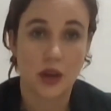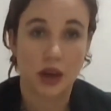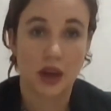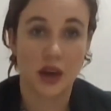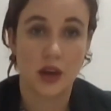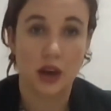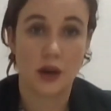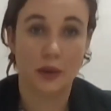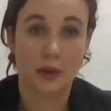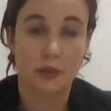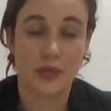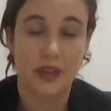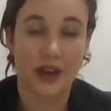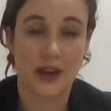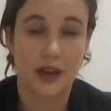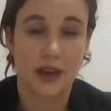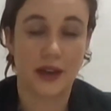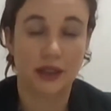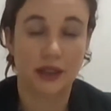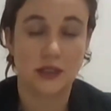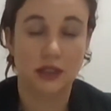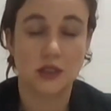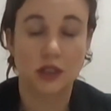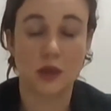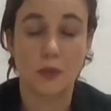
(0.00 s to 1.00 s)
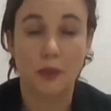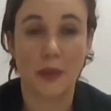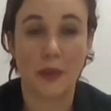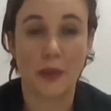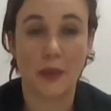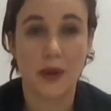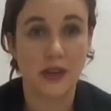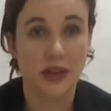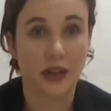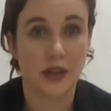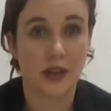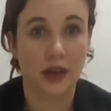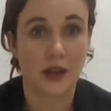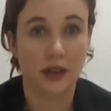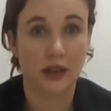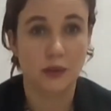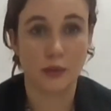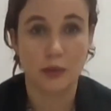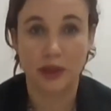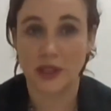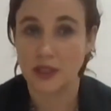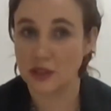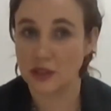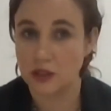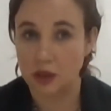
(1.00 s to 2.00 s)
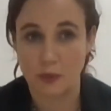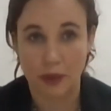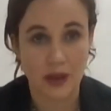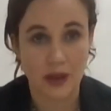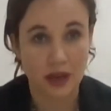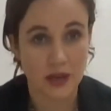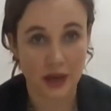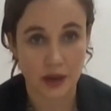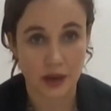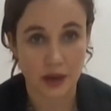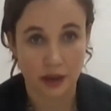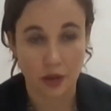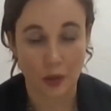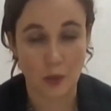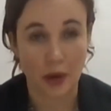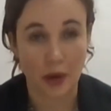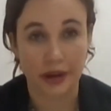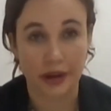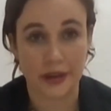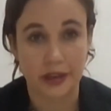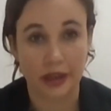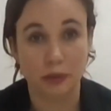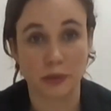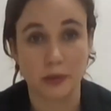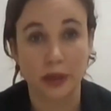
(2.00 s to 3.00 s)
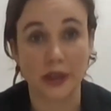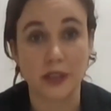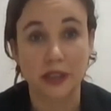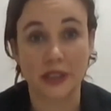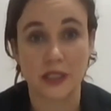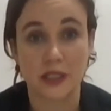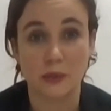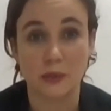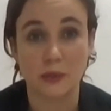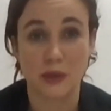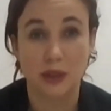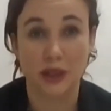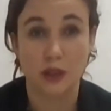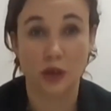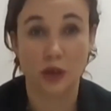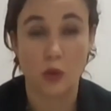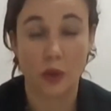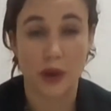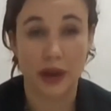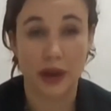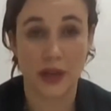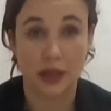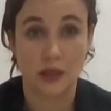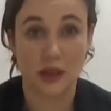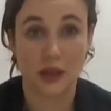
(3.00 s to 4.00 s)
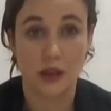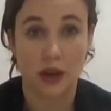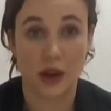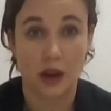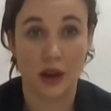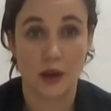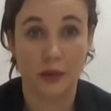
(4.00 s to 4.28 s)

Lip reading: that depending on the market, blood can be quite